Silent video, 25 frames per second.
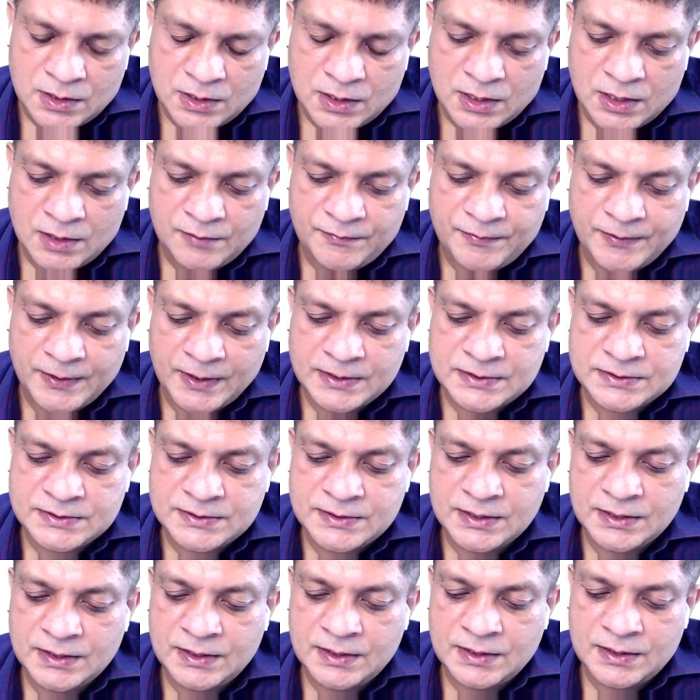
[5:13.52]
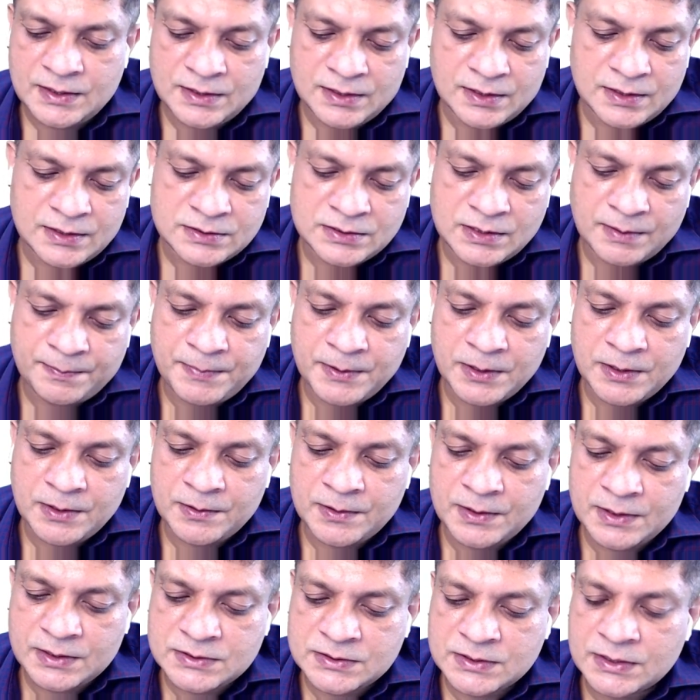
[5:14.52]
If xt is a
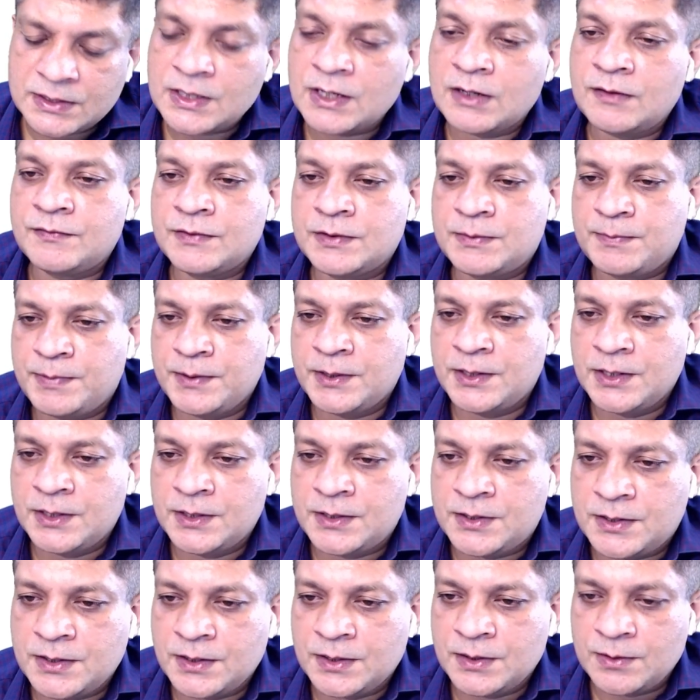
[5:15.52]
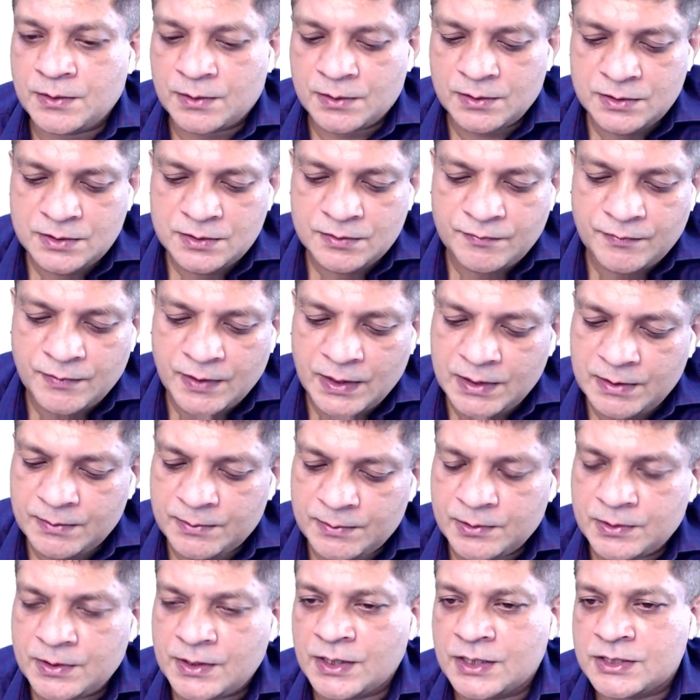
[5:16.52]
periodic signal with period t naught, what
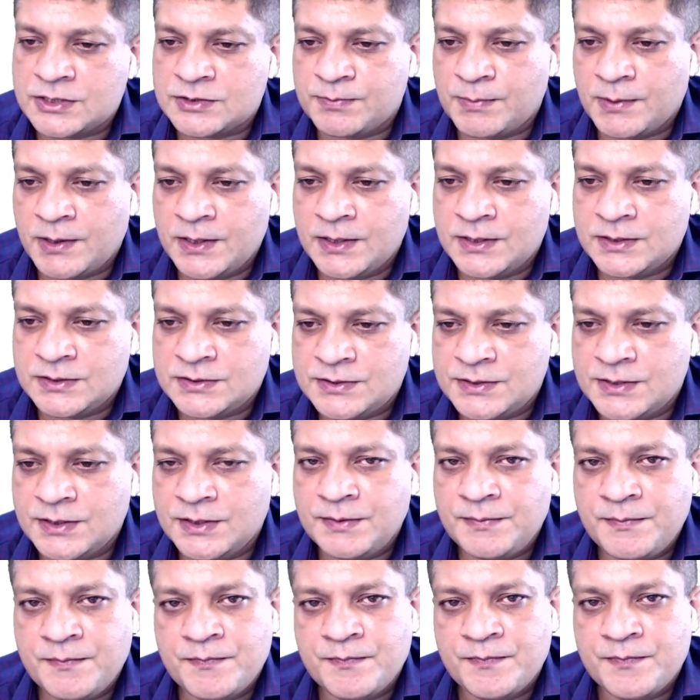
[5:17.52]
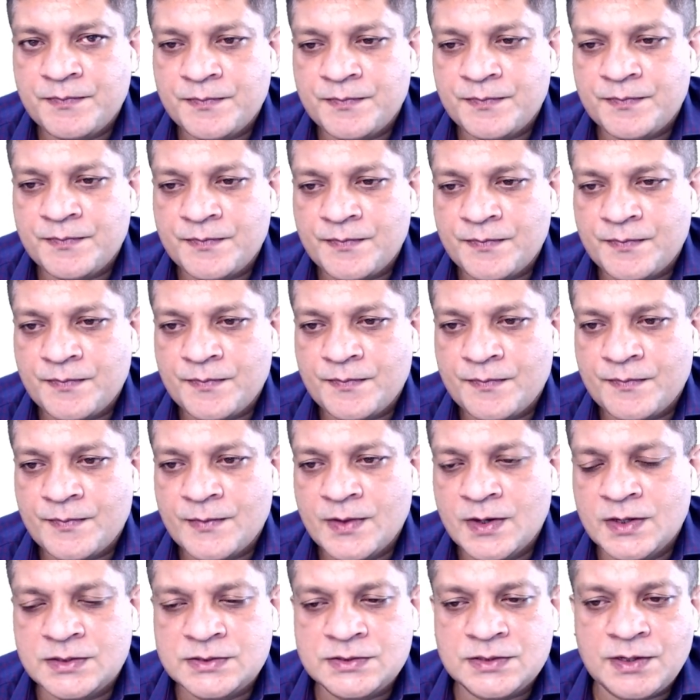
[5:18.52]
about x minus t?
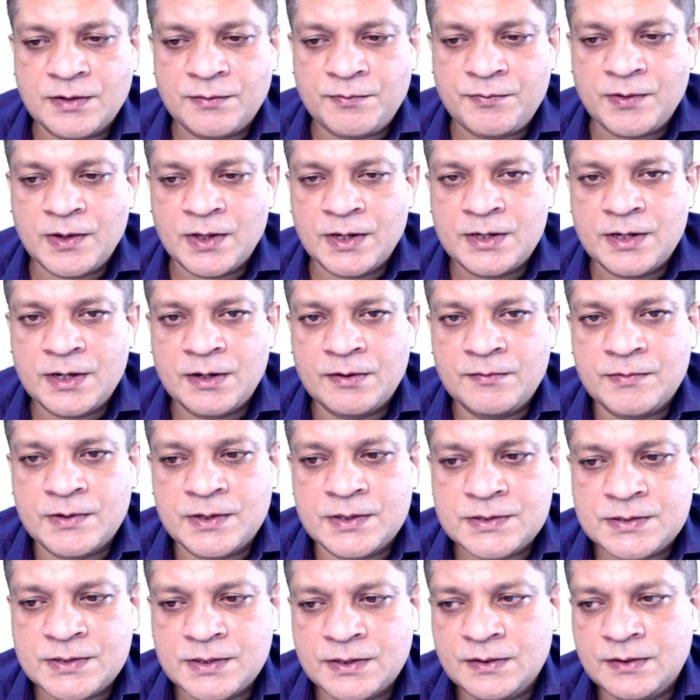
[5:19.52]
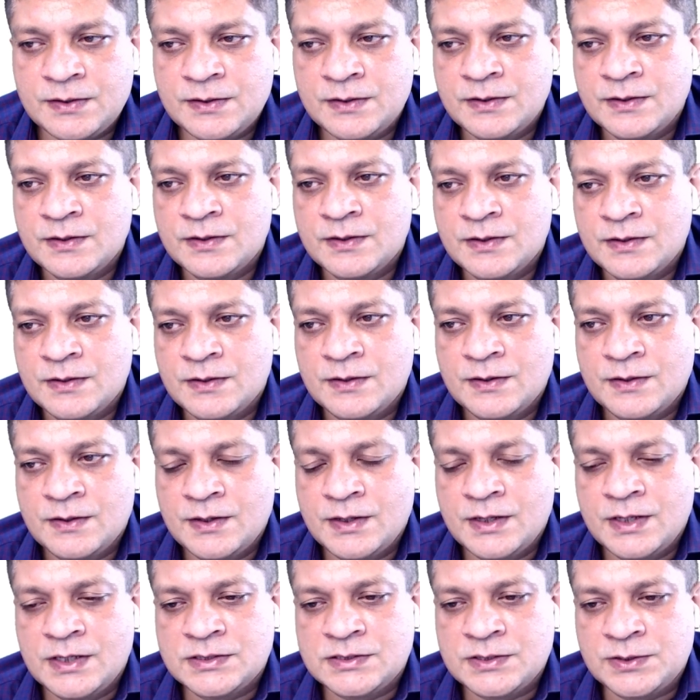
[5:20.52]
Its reflected version.
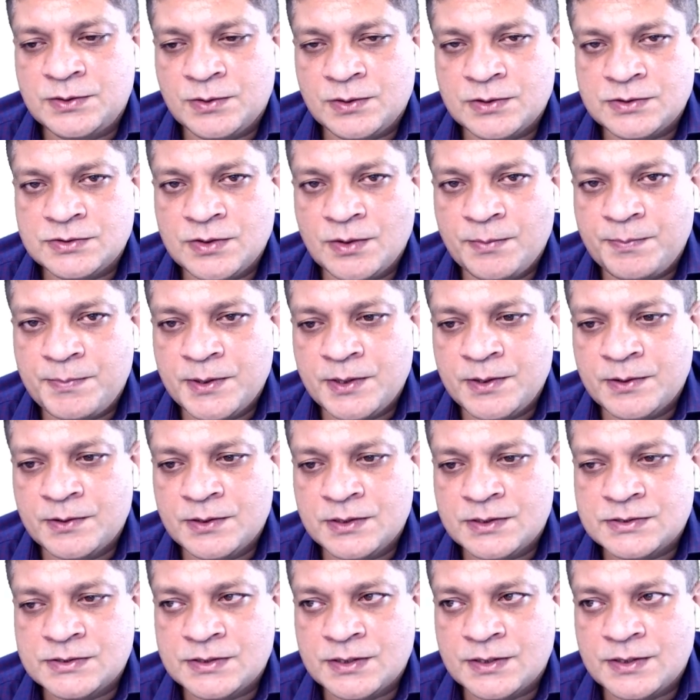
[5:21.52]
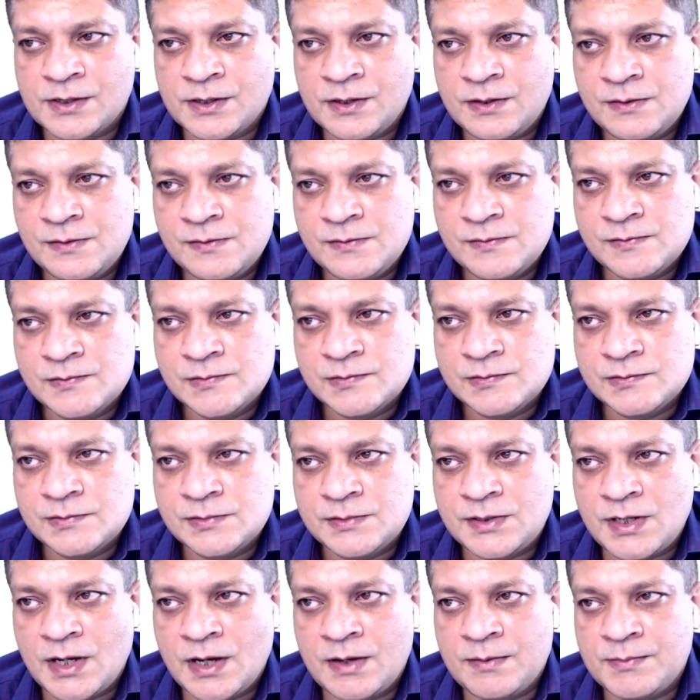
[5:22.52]
Is it also a periodic signal?
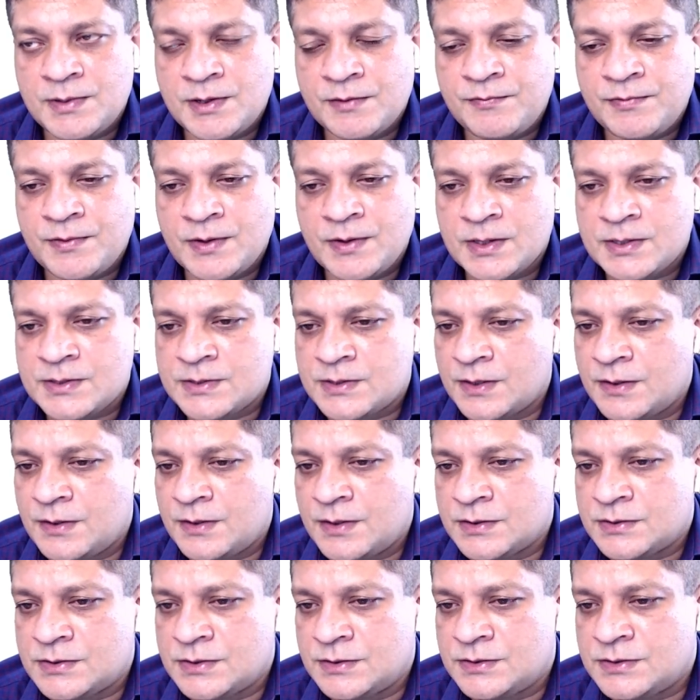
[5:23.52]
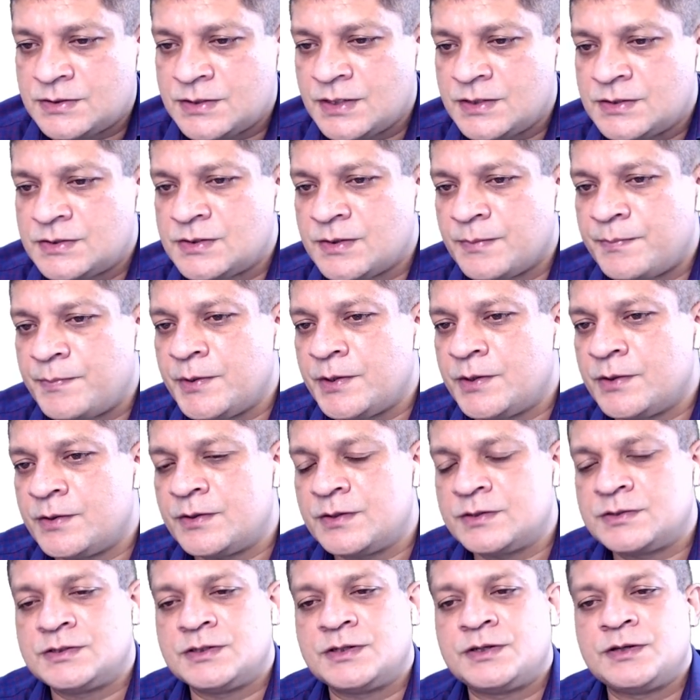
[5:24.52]
Time reflection, does it change the
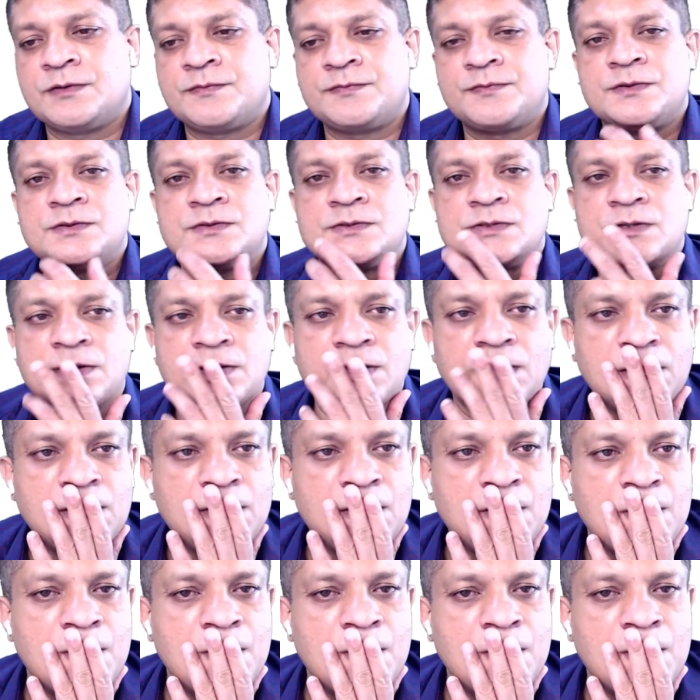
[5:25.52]
periodicity of the signal?